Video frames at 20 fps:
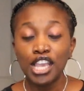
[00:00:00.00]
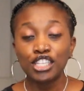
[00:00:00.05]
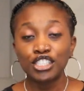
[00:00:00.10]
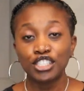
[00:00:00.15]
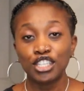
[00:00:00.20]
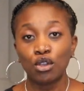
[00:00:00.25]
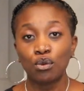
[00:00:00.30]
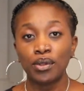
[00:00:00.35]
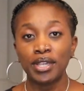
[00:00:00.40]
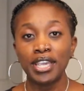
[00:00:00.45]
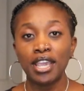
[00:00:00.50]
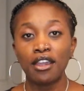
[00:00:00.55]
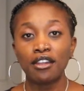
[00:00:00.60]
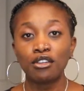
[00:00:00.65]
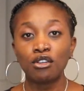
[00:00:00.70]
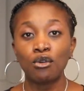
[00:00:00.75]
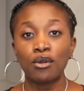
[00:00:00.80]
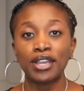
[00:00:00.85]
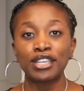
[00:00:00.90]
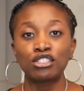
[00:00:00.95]
So we
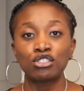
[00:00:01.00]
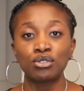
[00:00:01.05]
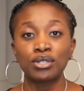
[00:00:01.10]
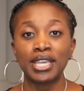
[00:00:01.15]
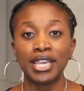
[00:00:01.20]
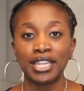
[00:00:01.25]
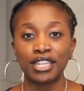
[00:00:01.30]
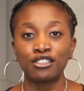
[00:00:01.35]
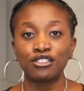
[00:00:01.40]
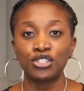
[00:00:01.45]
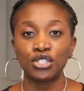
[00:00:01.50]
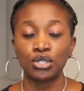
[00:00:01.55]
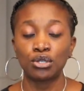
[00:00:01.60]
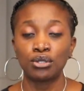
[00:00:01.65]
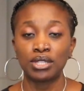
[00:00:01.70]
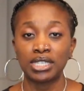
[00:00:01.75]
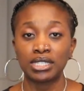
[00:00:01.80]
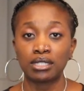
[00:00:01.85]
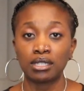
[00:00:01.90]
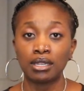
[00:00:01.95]
are going to get
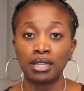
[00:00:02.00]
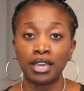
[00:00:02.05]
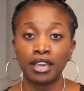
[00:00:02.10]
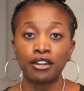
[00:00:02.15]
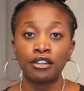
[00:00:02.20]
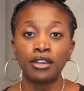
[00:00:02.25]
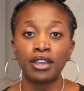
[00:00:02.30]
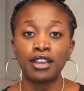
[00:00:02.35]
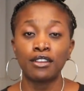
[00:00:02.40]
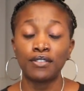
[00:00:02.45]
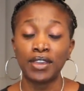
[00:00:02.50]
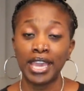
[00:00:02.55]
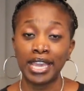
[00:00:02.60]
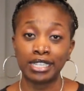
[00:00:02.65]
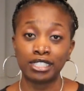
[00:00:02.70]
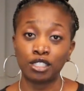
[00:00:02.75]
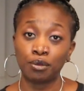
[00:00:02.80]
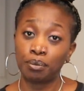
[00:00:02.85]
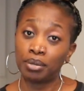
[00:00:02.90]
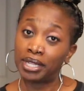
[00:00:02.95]
into this letter of
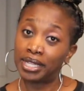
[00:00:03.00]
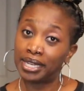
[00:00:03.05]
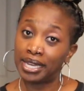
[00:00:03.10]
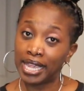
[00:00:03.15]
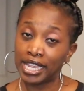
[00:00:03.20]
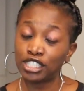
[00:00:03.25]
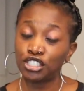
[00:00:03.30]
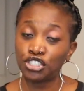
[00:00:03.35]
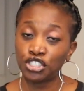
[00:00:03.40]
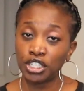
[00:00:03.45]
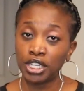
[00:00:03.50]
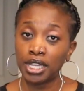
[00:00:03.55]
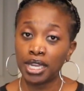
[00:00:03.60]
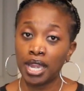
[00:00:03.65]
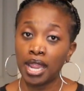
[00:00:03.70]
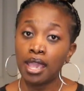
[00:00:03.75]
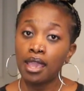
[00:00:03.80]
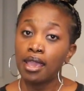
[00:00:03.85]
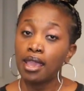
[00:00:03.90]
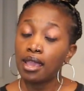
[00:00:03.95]

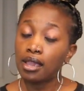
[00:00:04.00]
explanation.